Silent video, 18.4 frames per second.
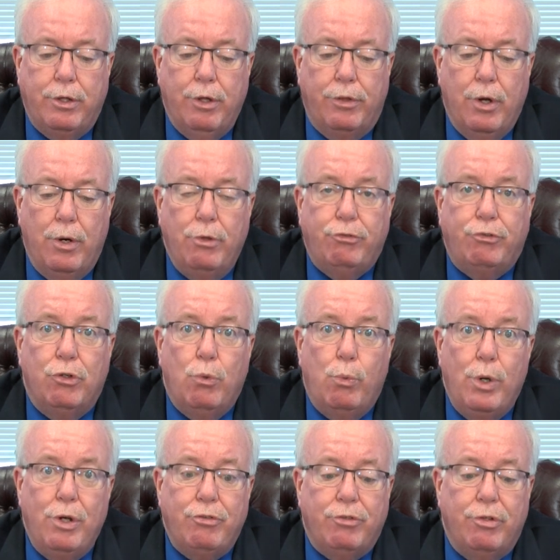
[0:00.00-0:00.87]
to those who
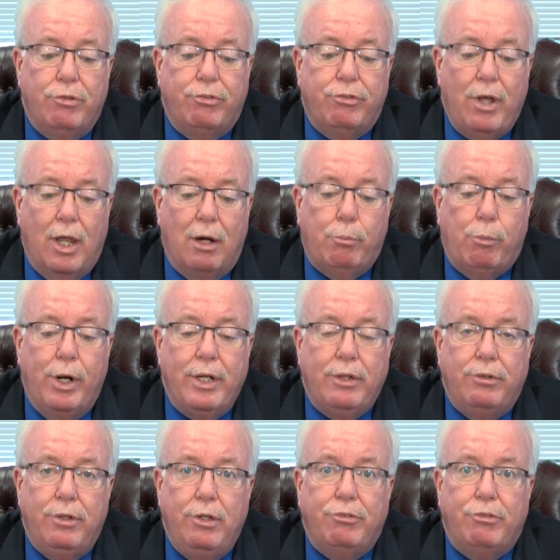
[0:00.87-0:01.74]
wish to
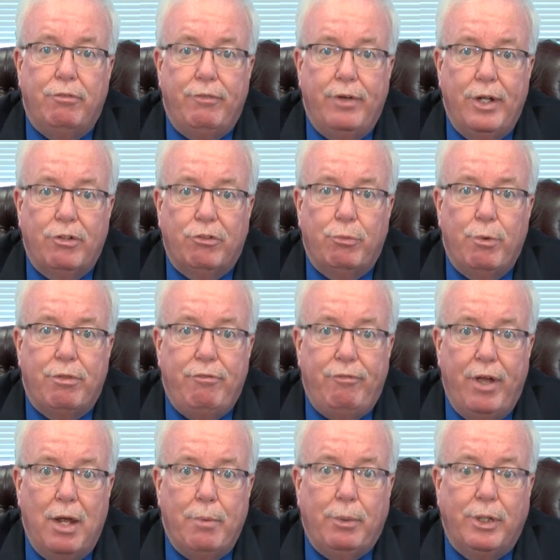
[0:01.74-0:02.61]
celebrate these events with
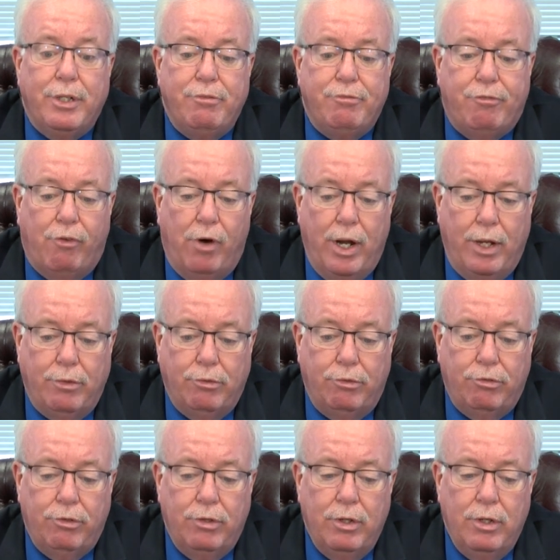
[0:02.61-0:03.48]
family and
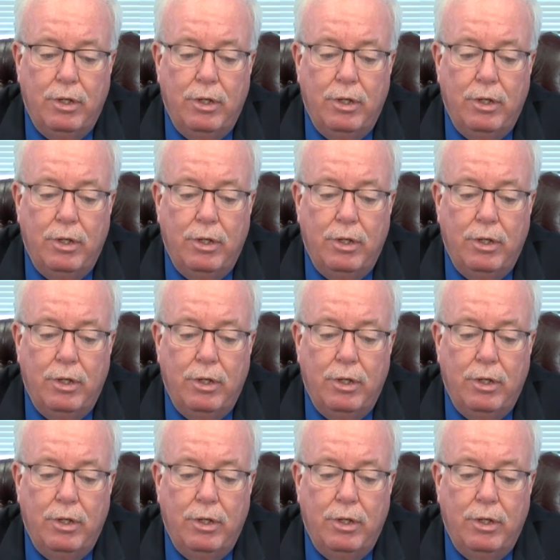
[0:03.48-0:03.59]
friends,